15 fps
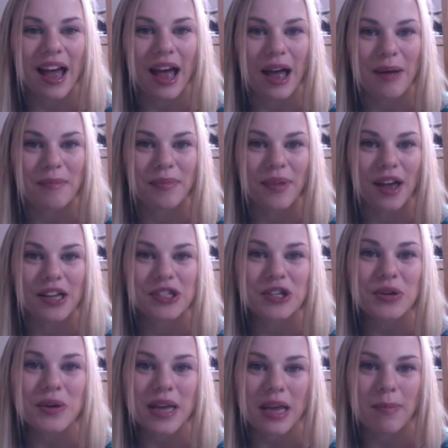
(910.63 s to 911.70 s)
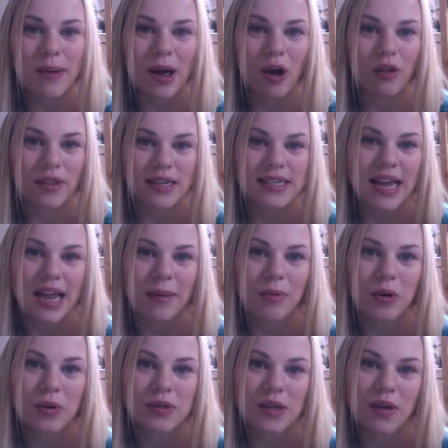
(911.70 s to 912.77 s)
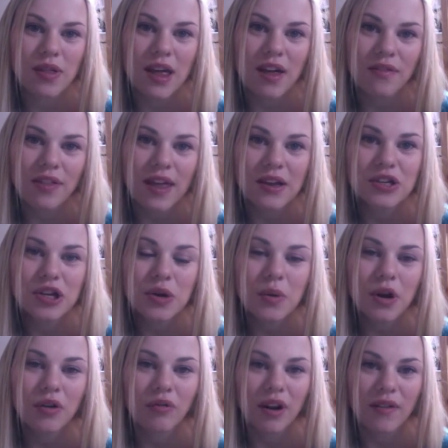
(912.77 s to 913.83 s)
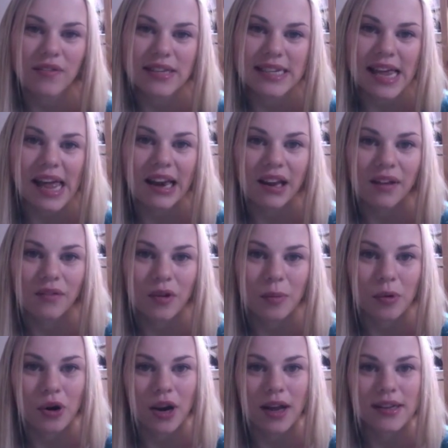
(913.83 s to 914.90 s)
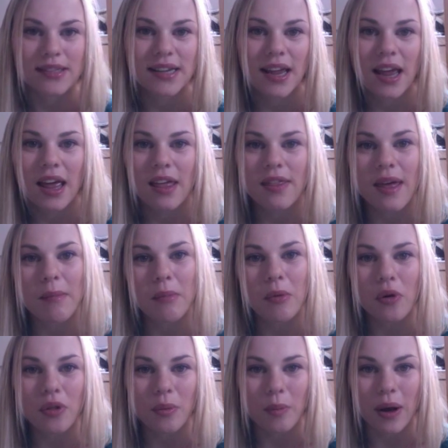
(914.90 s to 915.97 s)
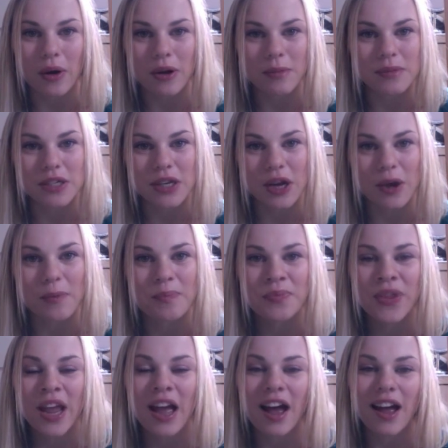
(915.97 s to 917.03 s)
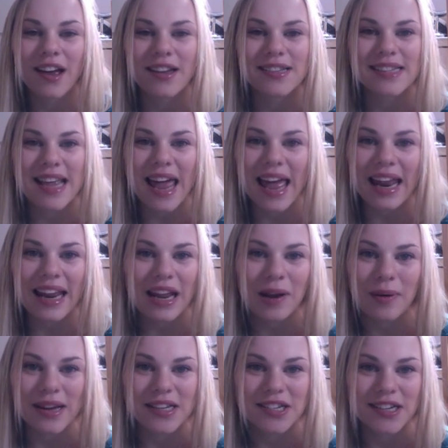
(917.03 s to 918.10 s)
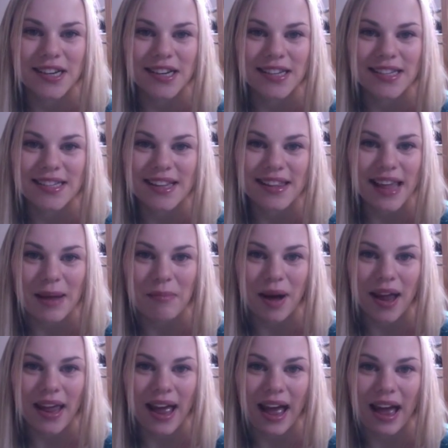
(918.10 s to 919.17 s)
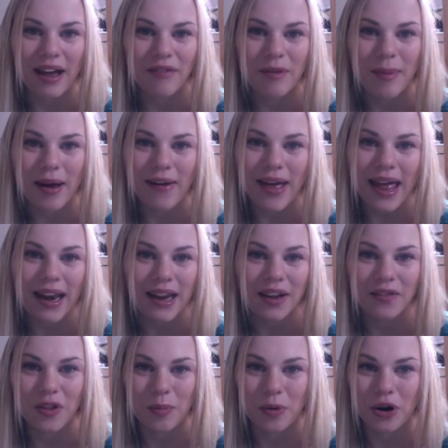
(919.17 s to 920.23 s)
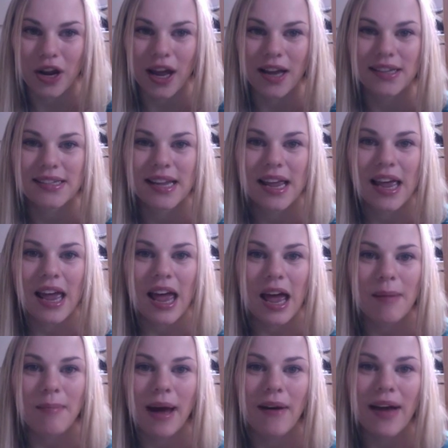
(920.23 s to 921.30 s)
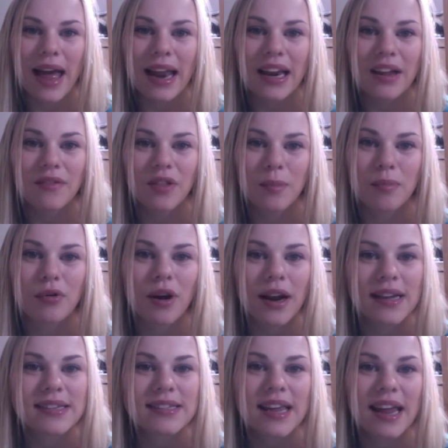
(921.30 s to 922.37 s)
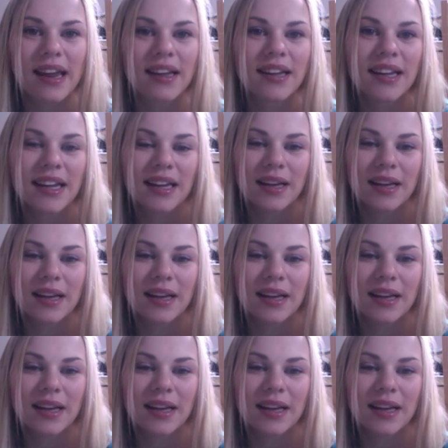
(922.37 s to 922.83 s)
I do keep it on the table so that if they do want to revisit any of the products, they're more than welcome to. I answer any questions that they might have about any of the products, about any of the pricing,